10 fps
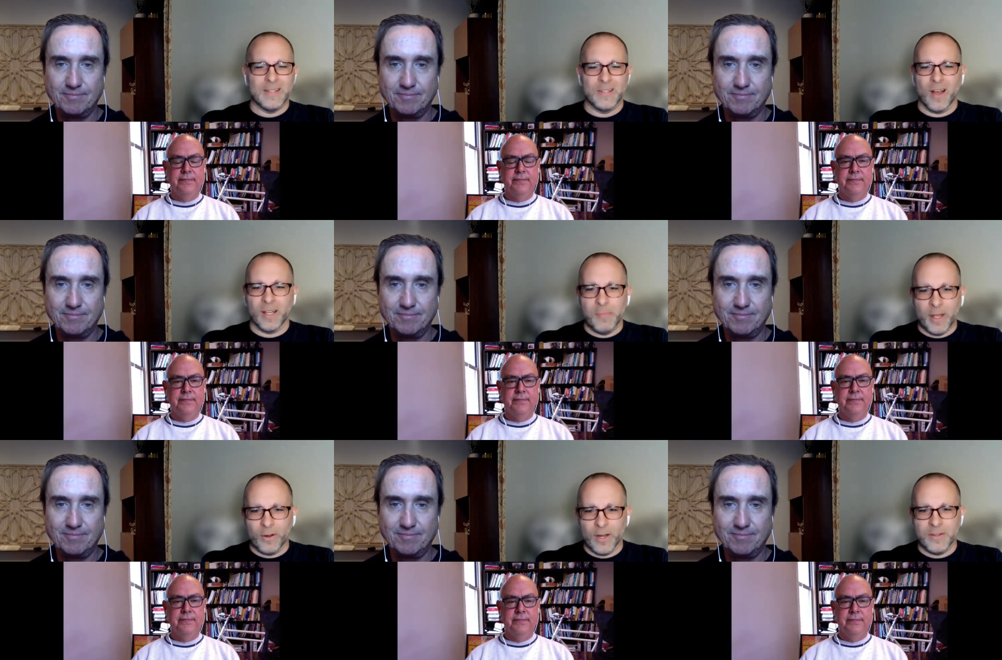Speaker 1: these
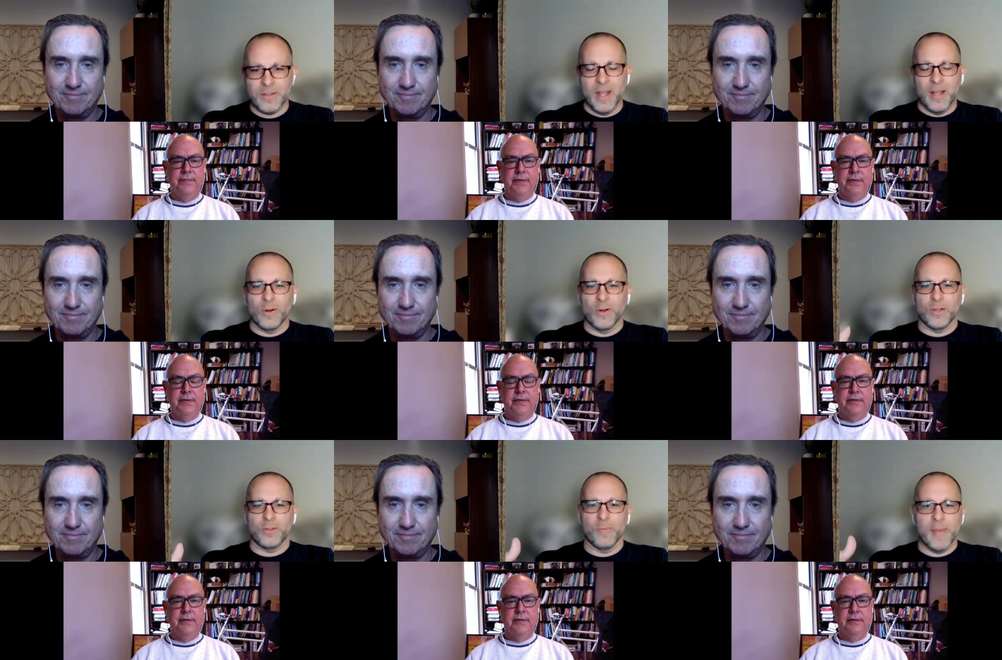documentaries. There is
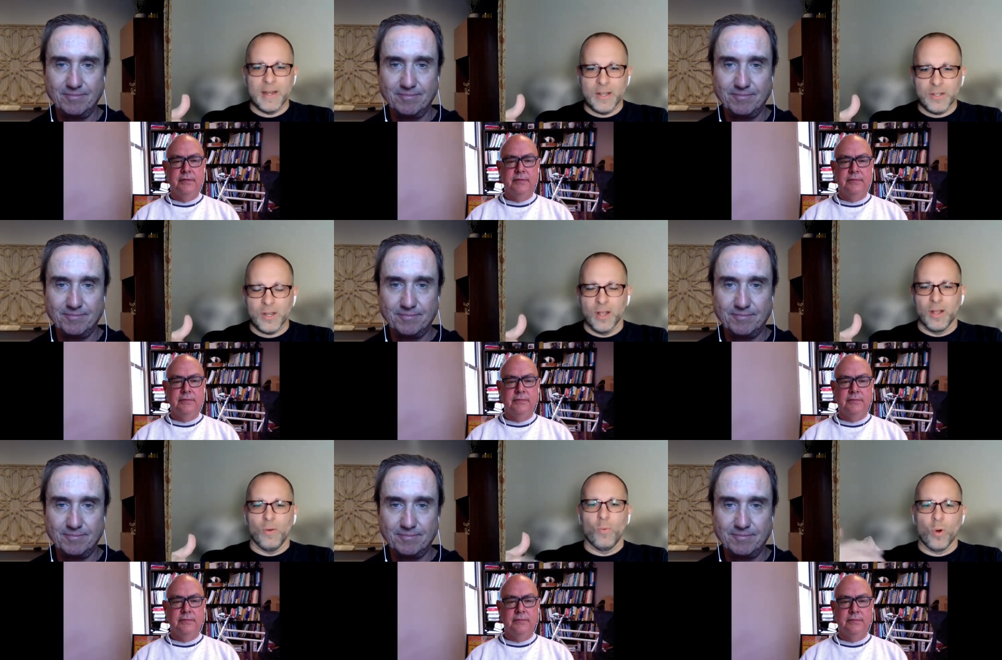a tremendous
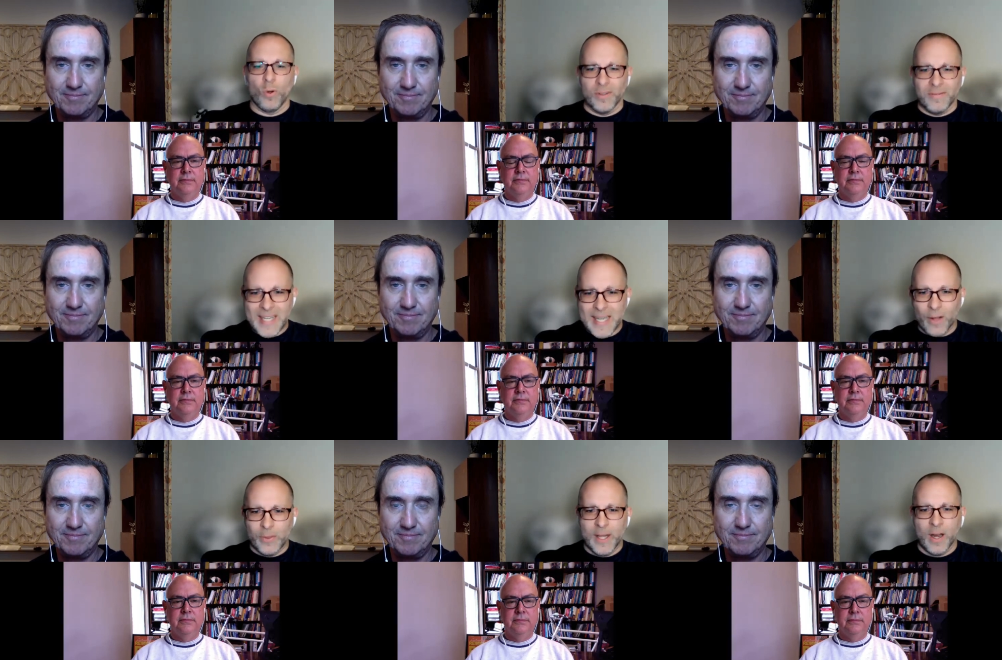world of need
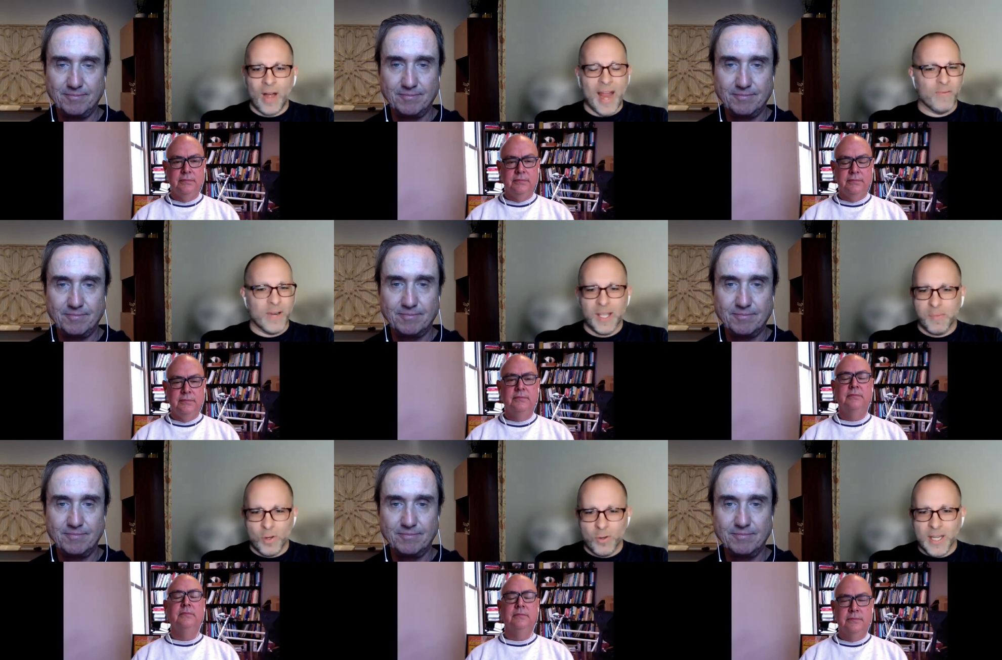out there. Every
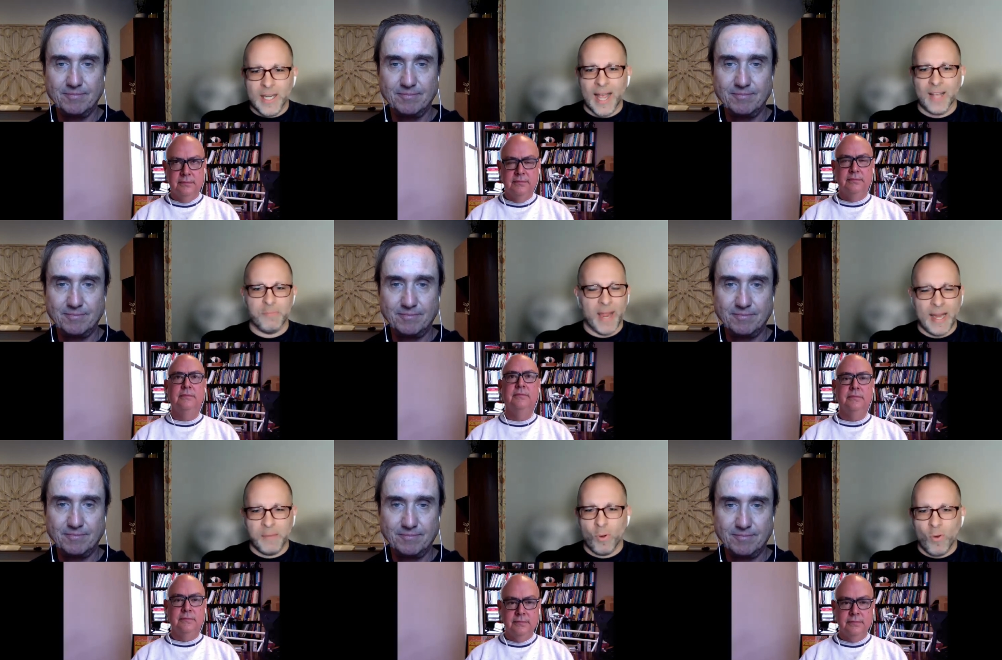community has
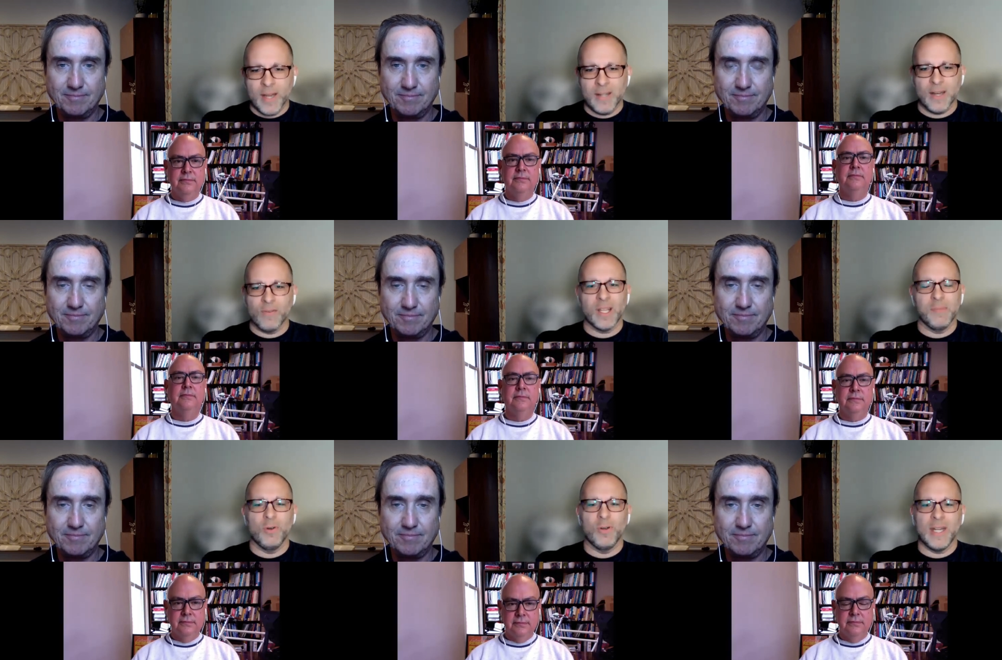pain points, every
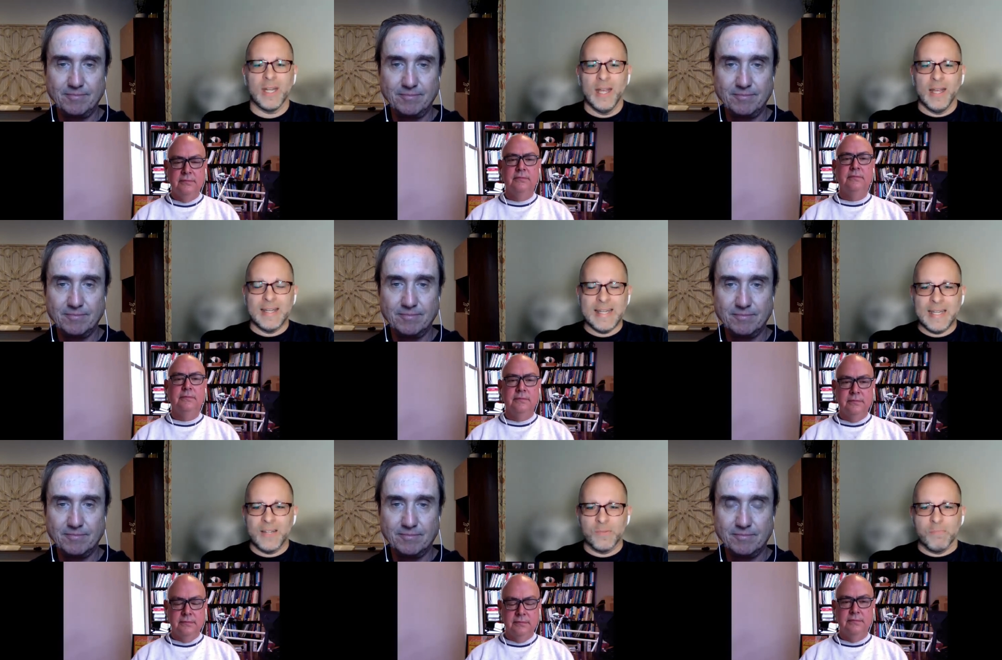community
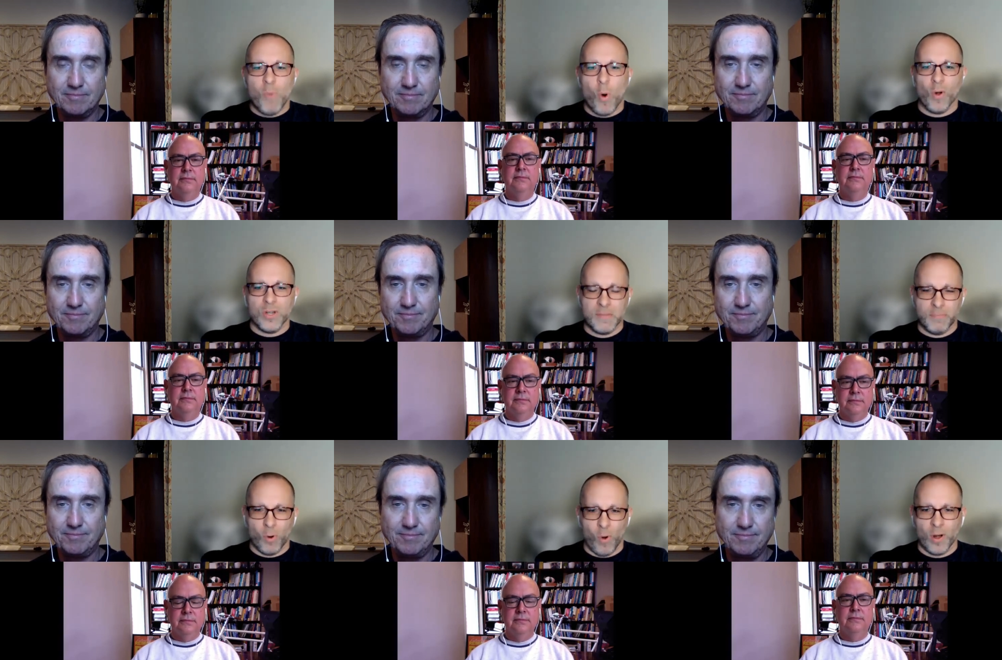needs more
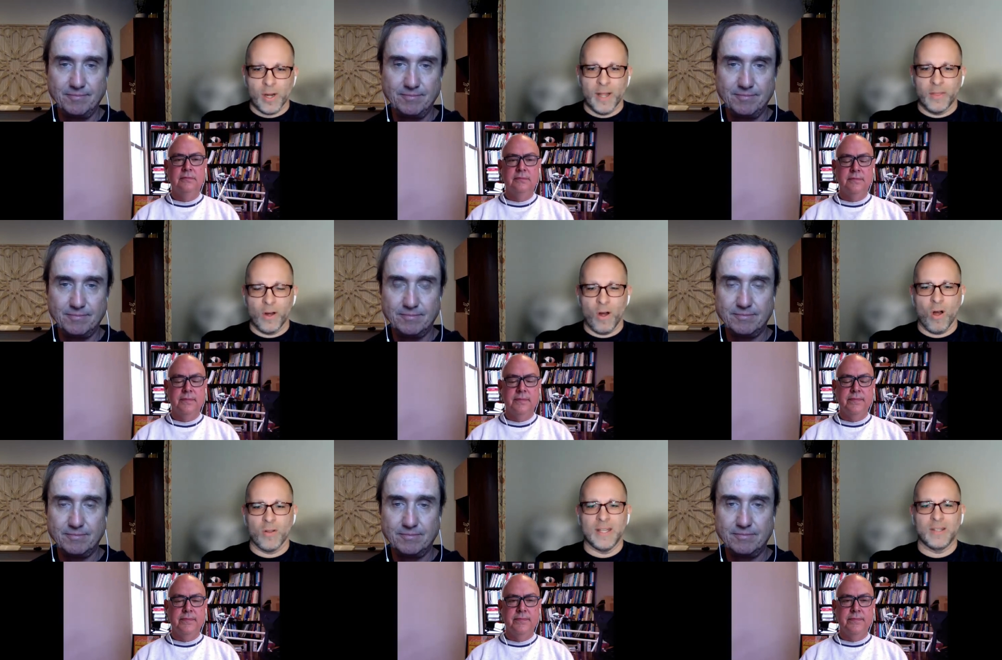support. And there
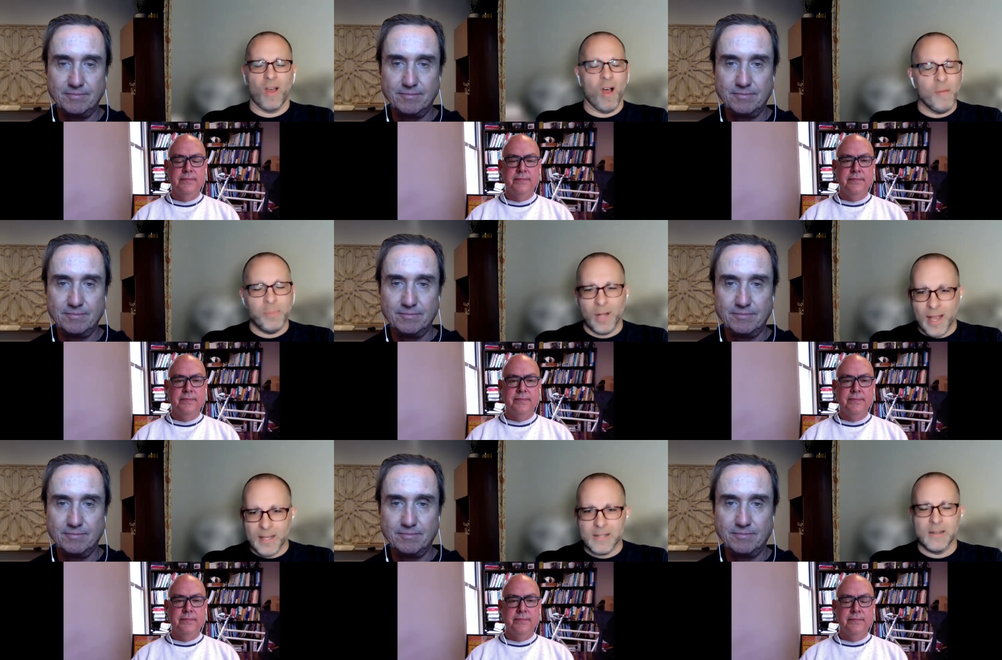are these
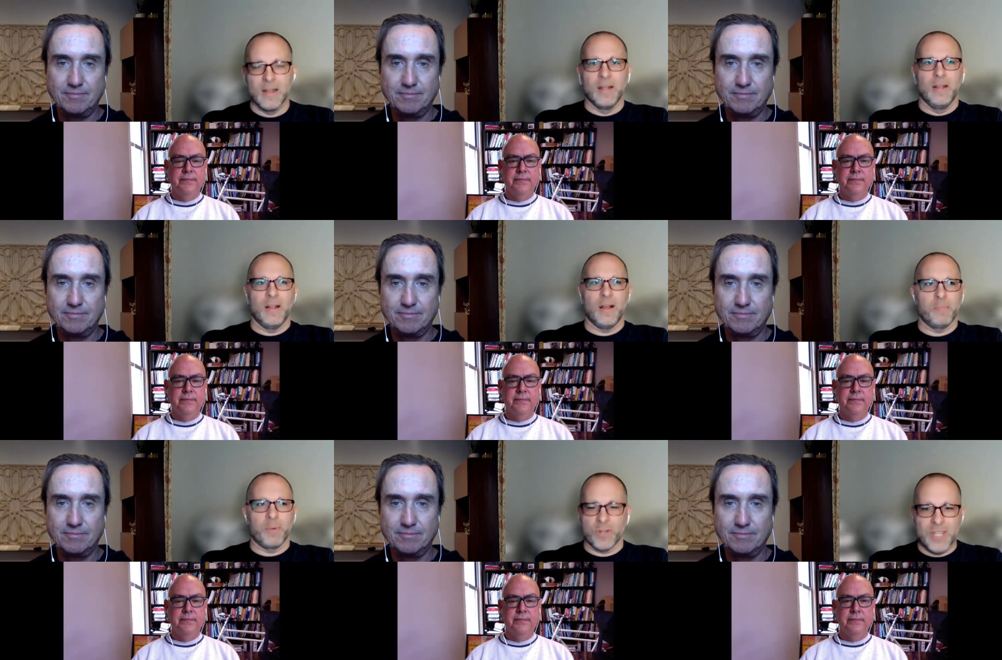complex,
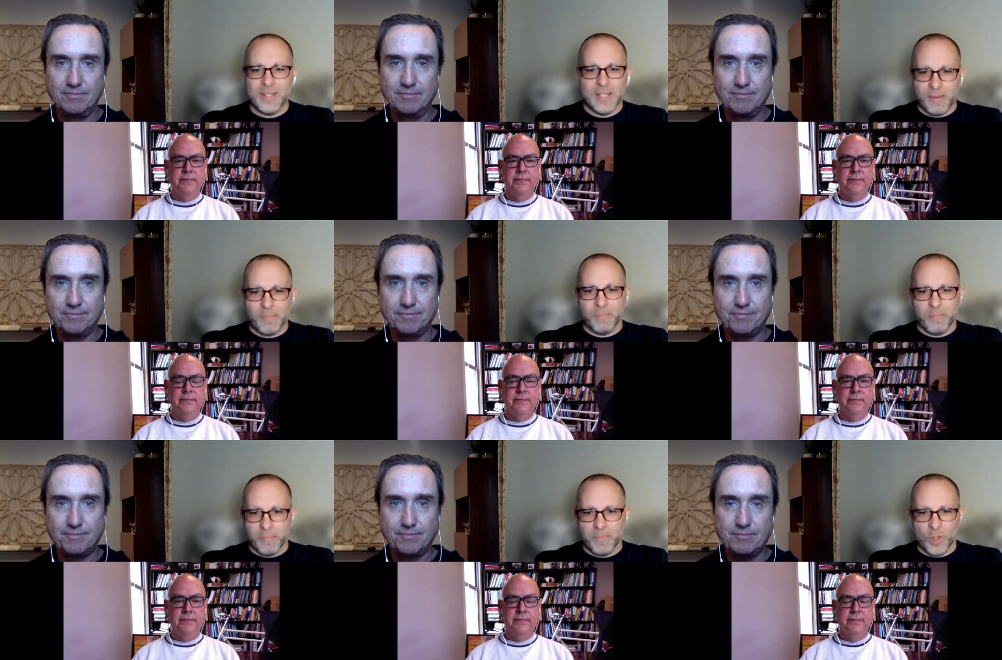persistent
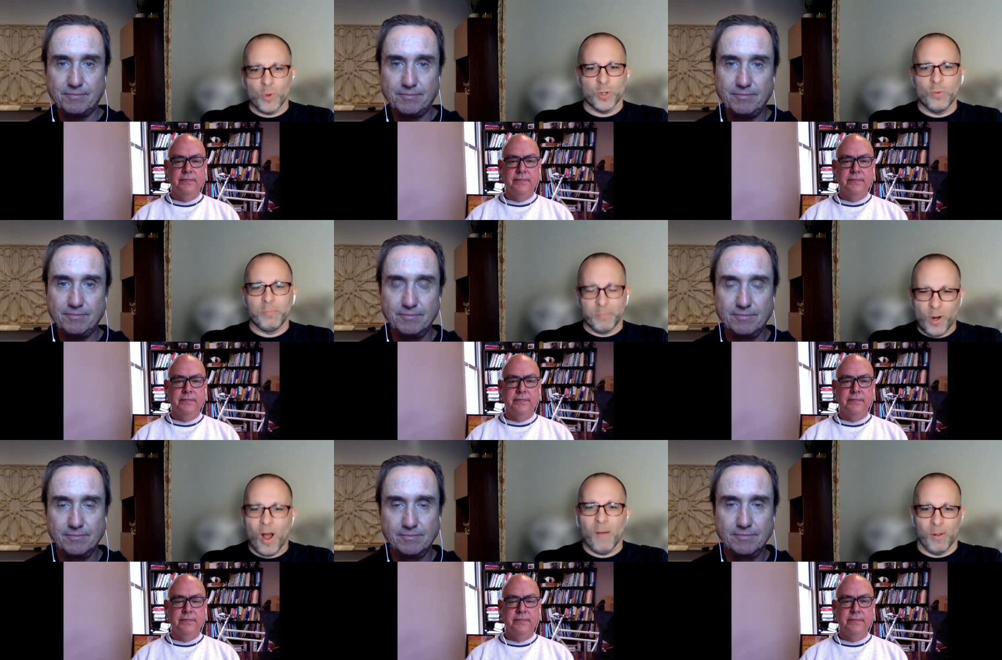social
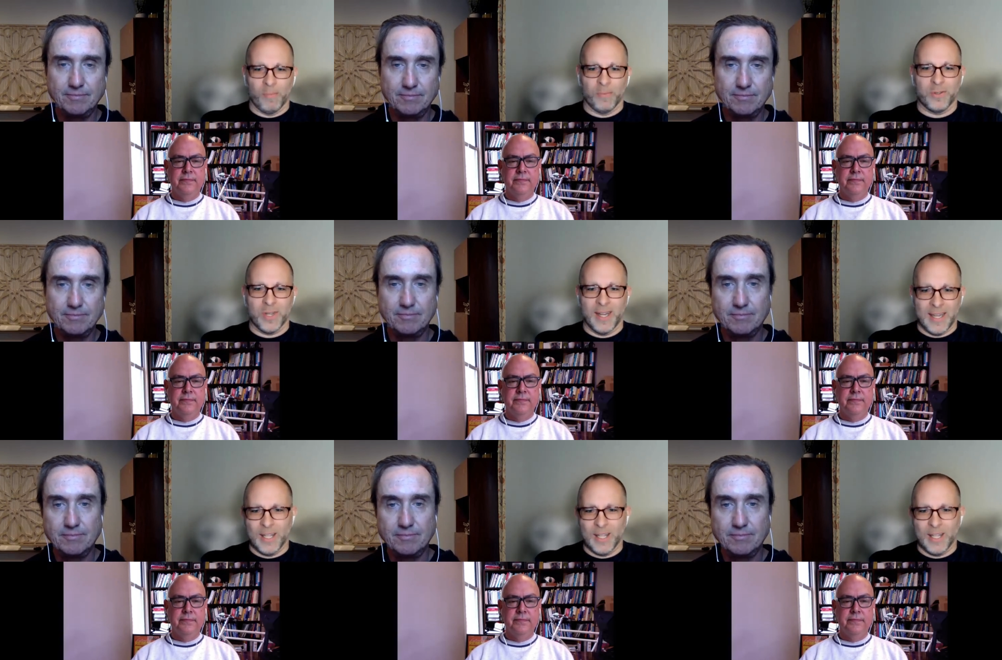problems and